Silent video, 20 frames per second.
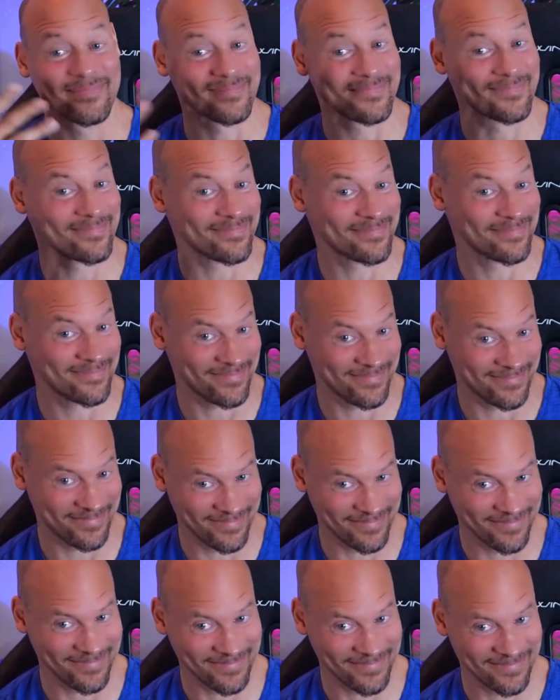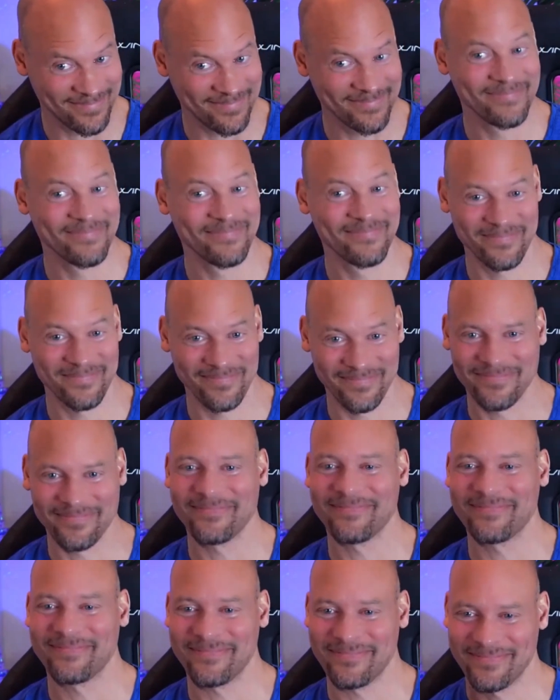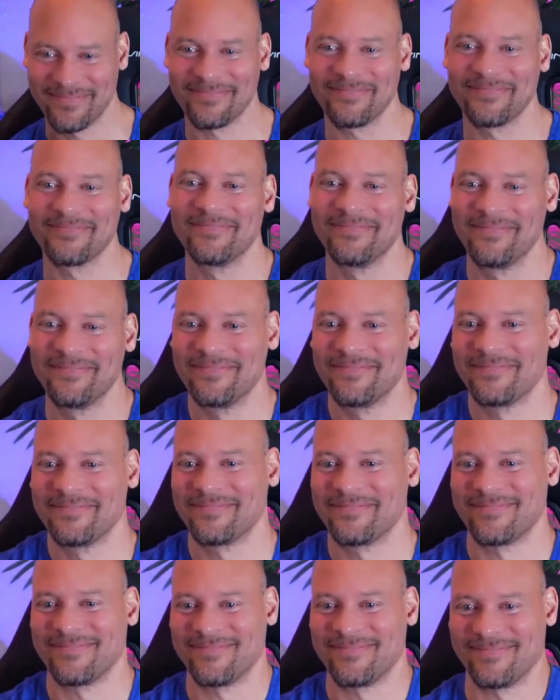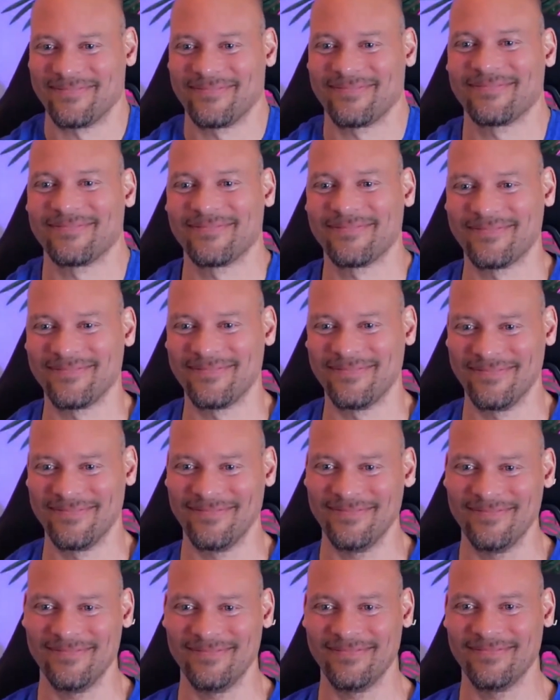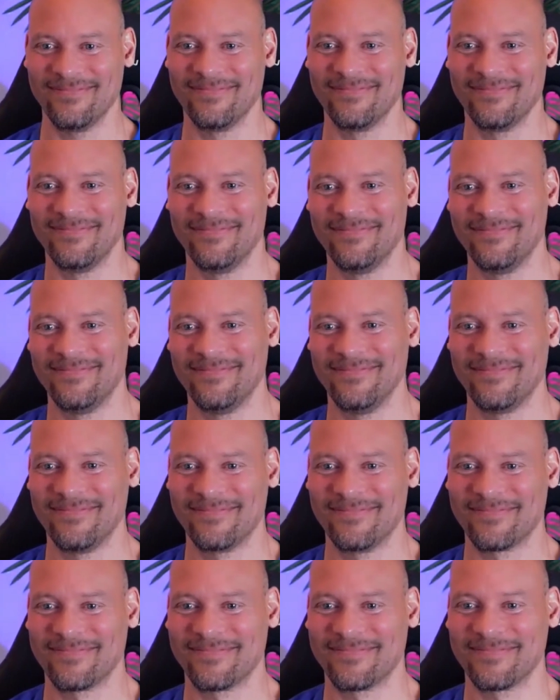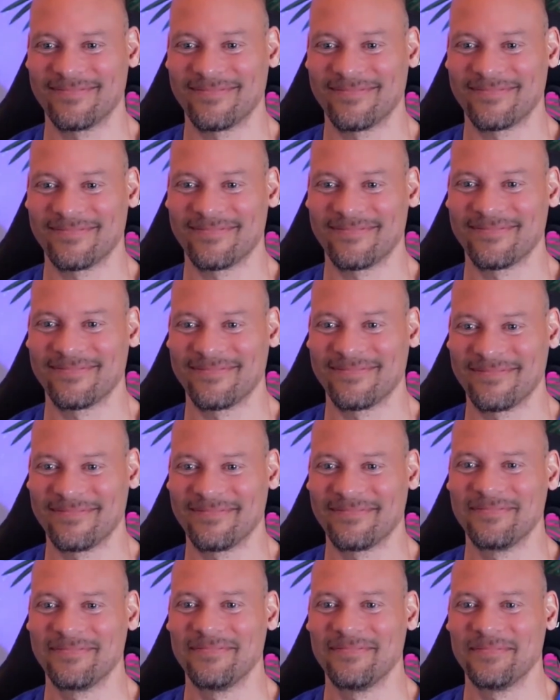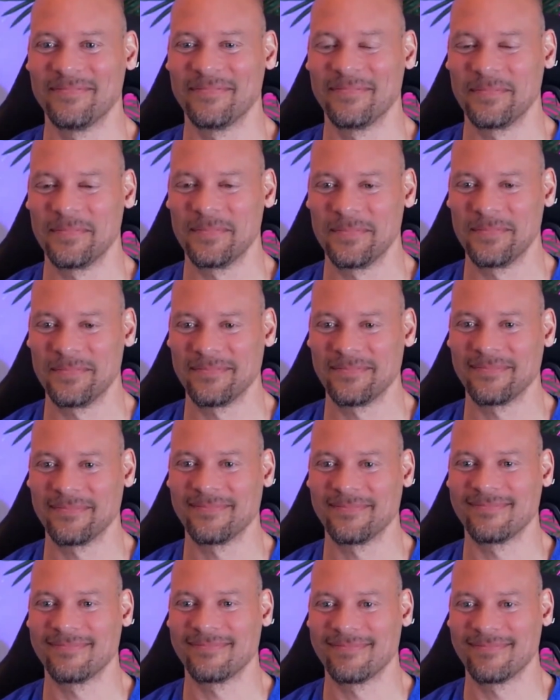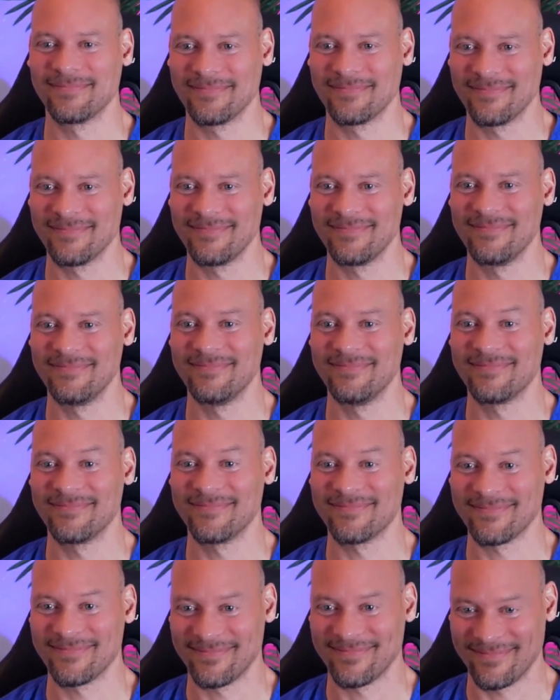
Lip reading: [no speech]